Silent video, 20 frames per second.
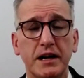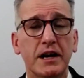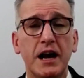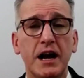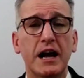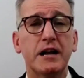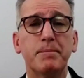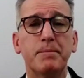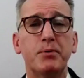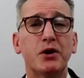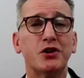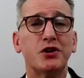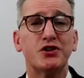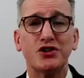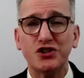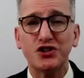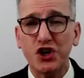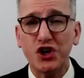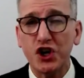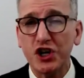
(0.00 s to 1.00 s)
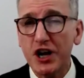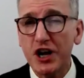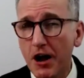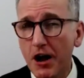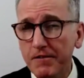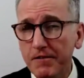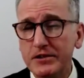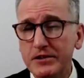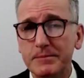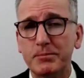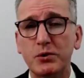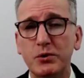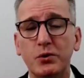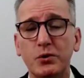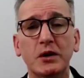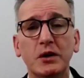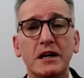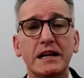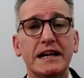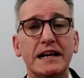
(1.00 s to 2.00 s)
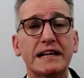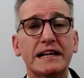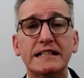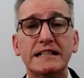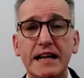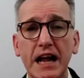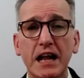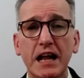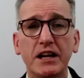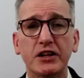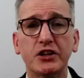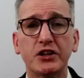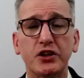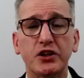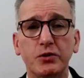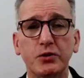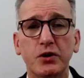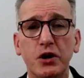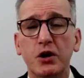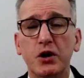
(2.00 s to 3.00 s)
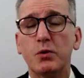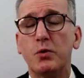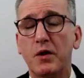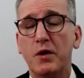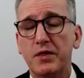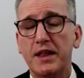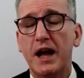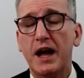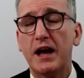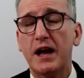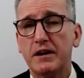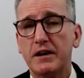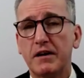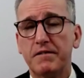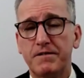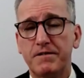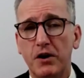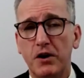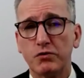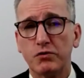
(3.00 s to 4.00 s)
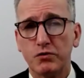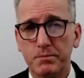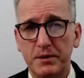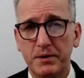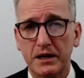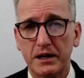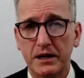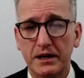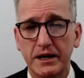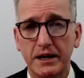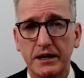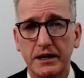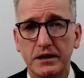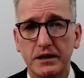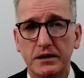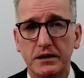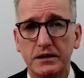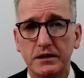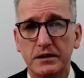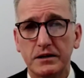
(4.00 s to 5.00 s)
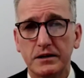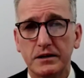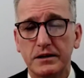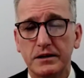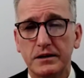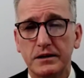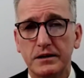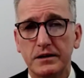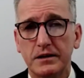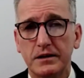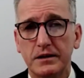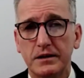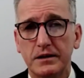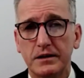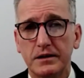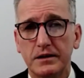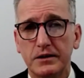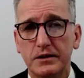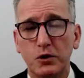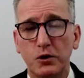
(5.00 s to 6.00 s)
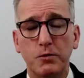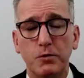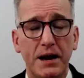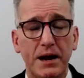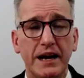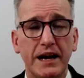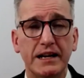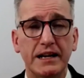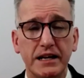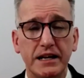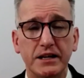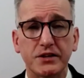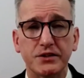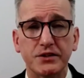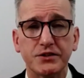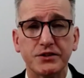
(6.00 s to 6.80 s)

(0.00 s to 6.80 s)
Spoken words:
and the person's not comfortable in telling you what that vulnerability or pain is.